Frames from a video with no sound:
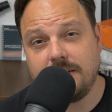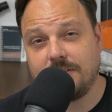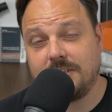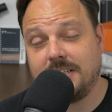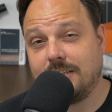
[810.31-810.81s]
You have
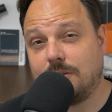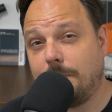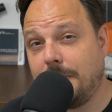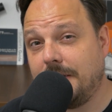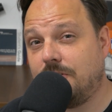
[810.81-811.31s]
to take some
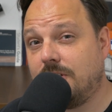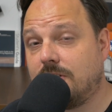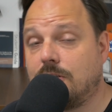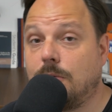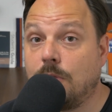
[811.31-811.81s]
pictures
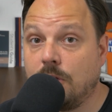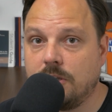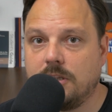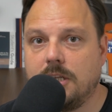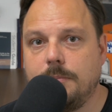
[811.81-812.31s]
and
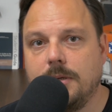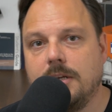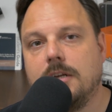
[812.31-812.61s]
upload them.